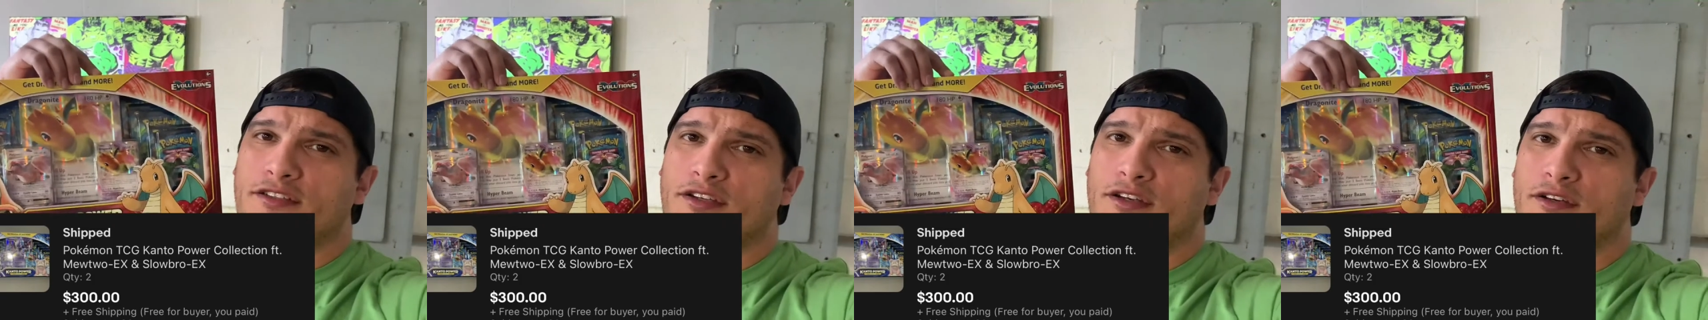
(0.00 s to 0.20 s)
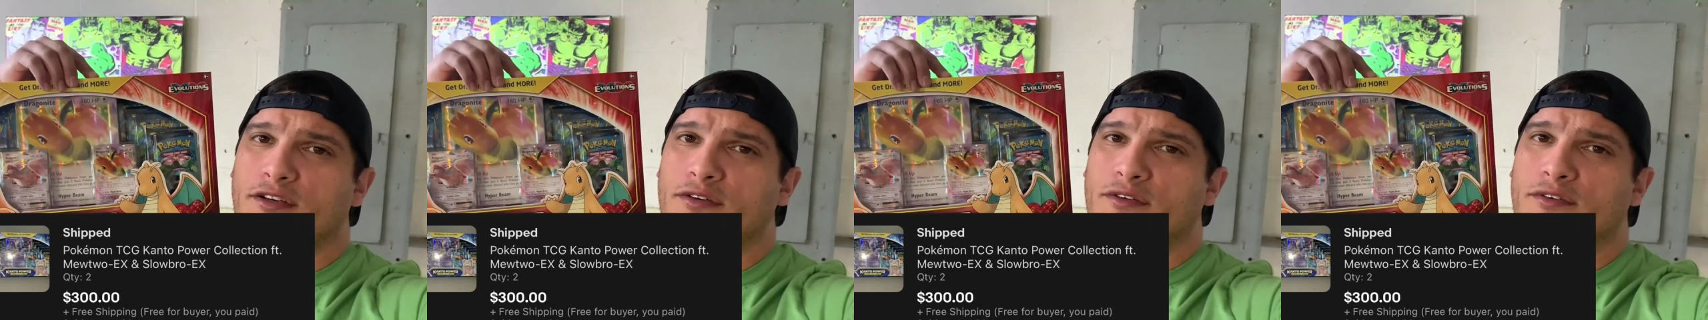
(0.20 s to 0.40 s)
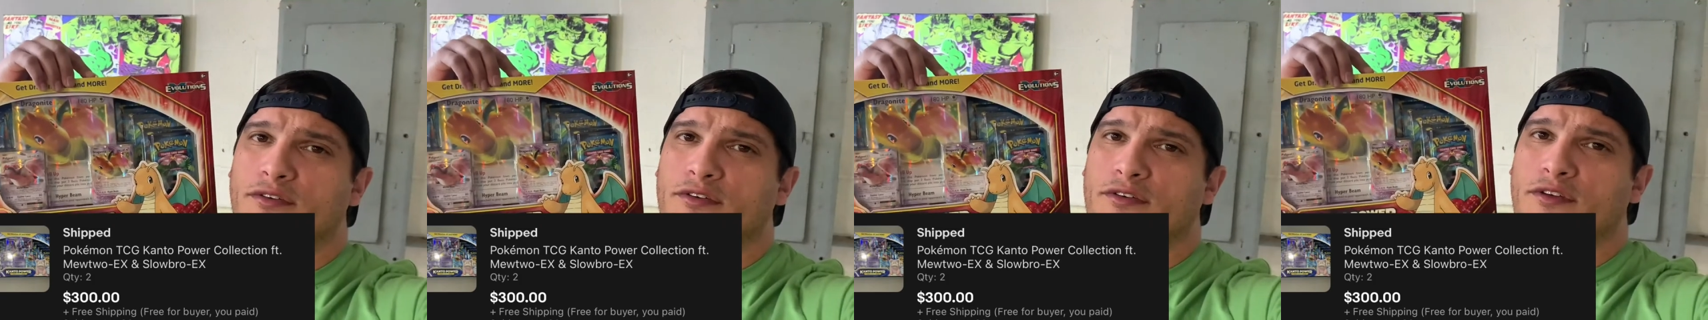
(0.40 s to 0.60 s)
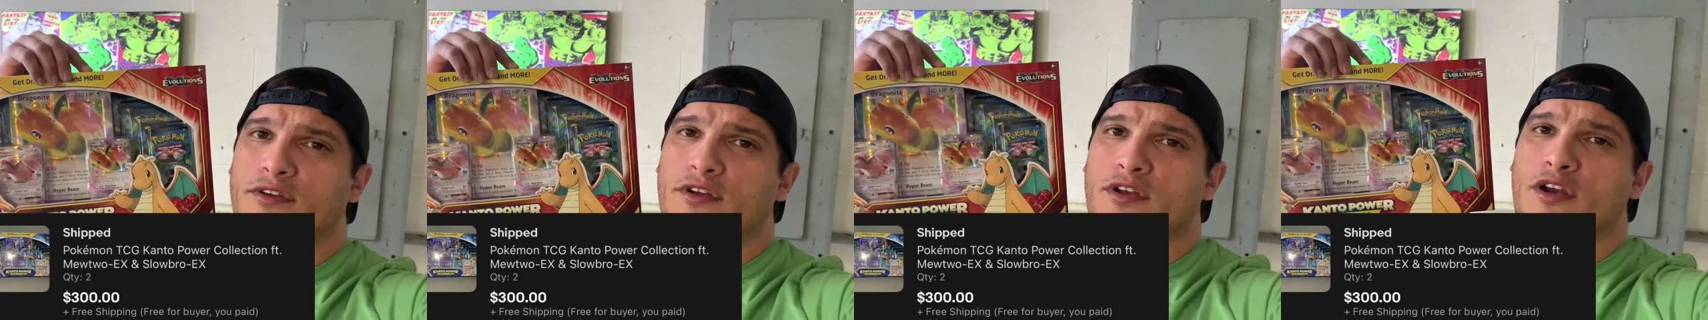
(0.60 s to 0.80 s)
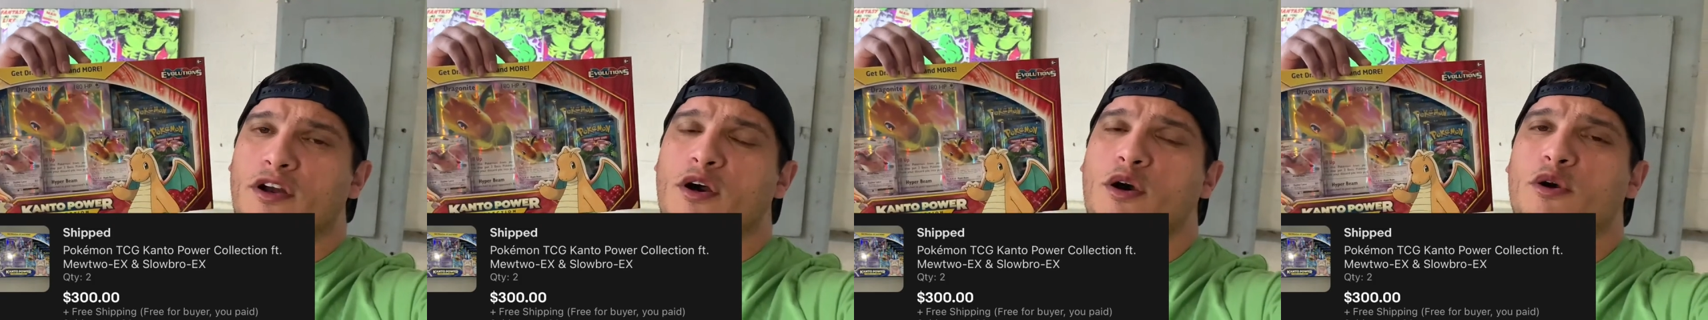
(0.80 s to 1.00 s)
y'all,
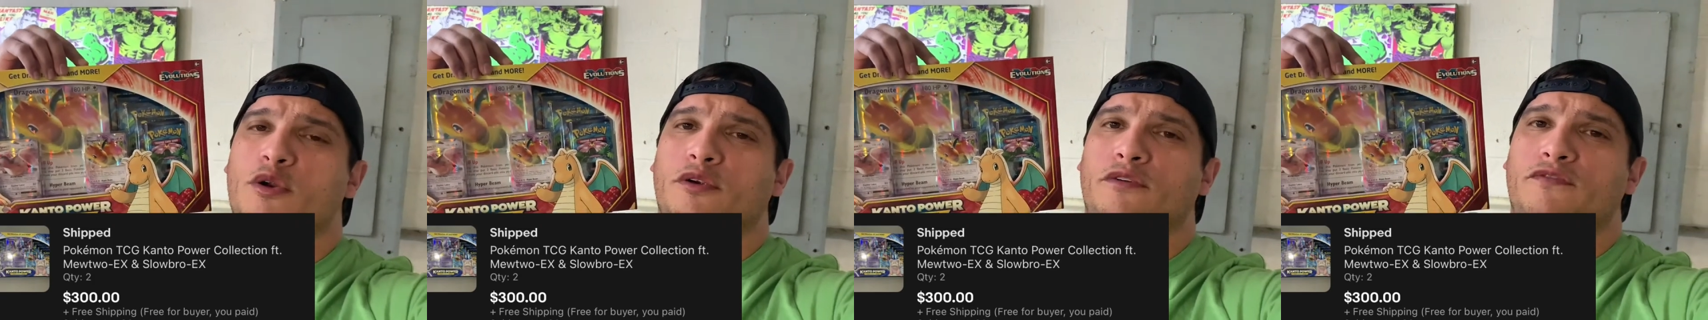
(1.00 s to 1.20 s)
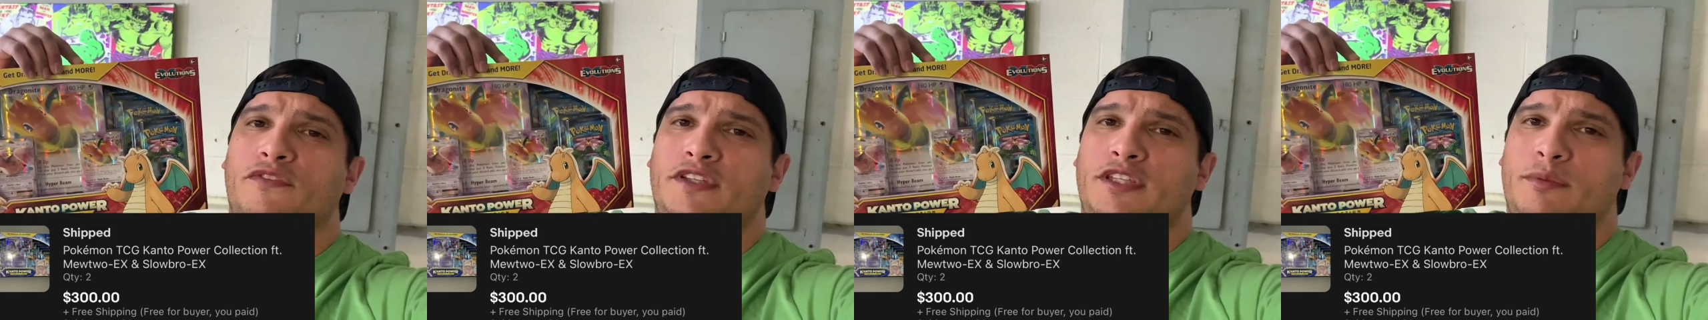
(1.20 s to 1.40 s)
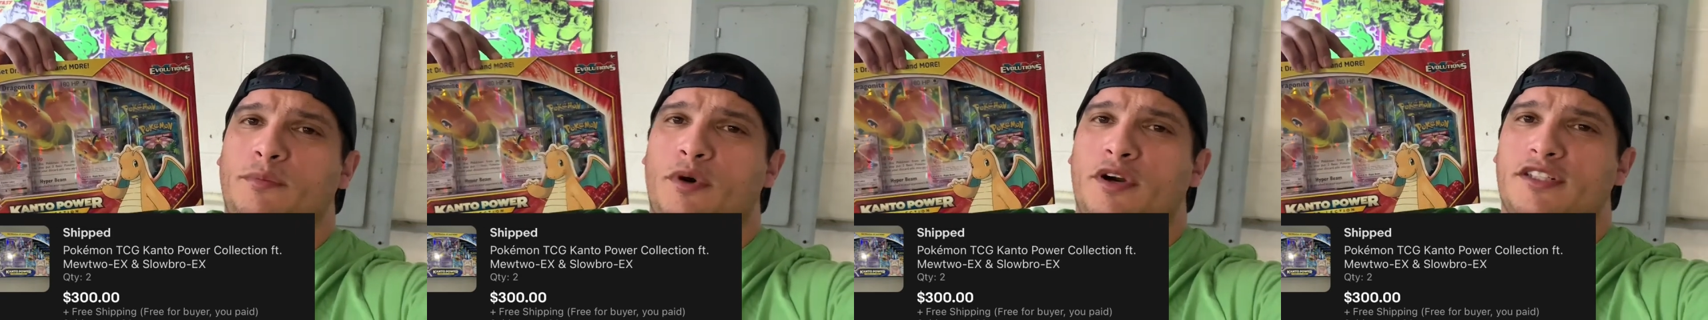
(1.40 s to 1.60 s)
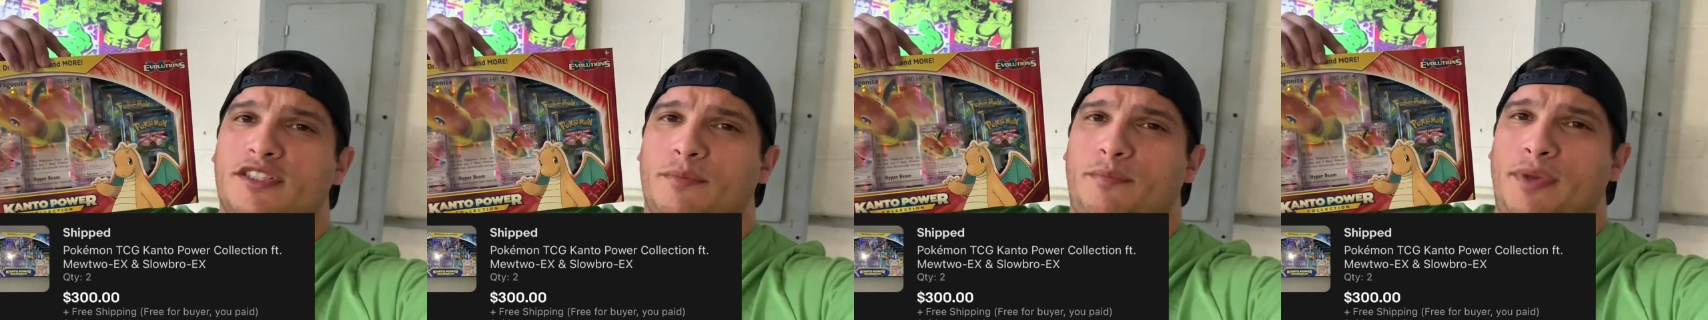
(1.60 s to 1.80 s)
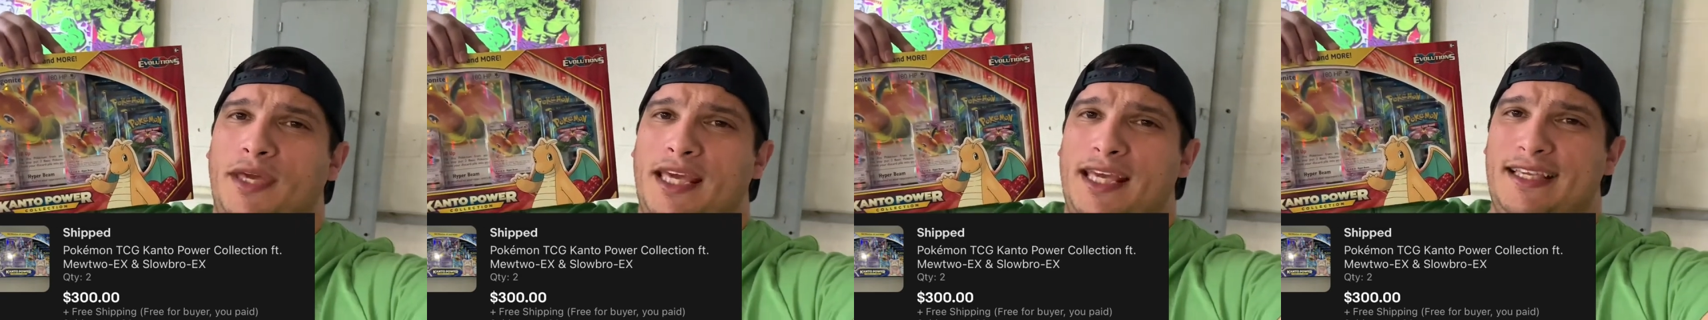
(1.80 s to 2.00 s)
$150 a
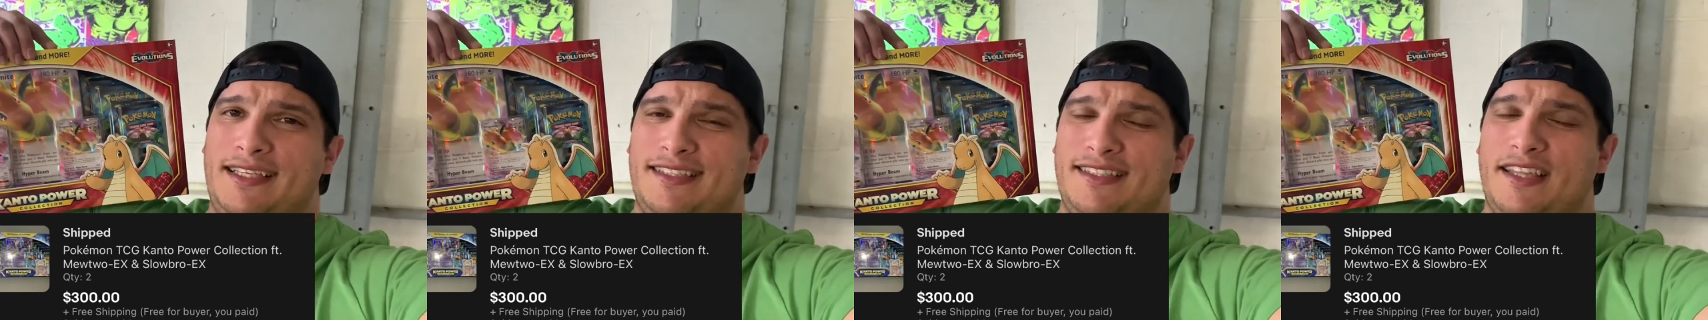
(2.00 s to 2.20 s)
piece.